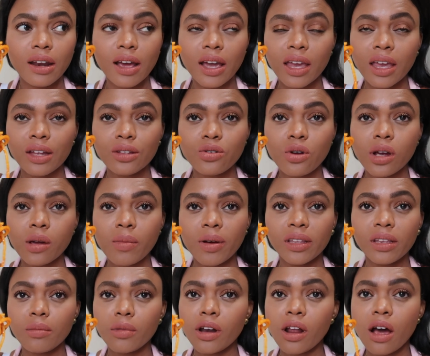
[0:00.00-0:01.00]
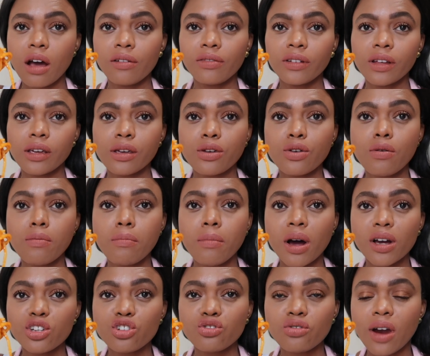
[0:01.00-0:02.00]
I can't talk about them enough. Like, you
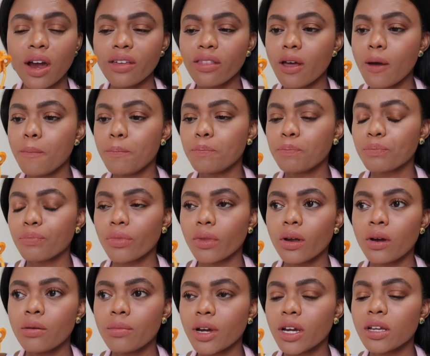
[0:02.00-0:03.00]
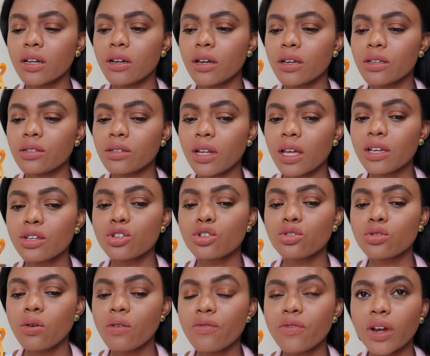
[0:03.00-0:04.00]
must try them. Oh my goodness, they're like
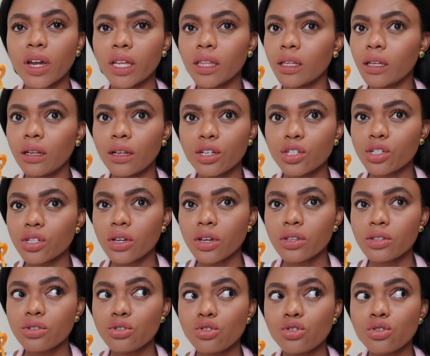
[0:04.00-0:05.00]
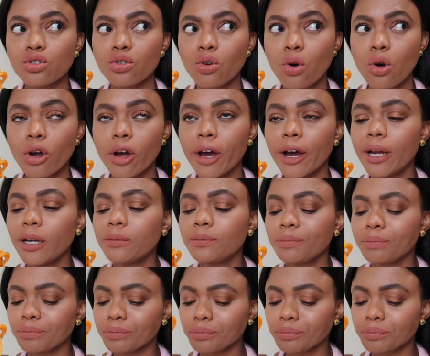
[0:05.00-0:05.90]
so freaking delicious. It's so good.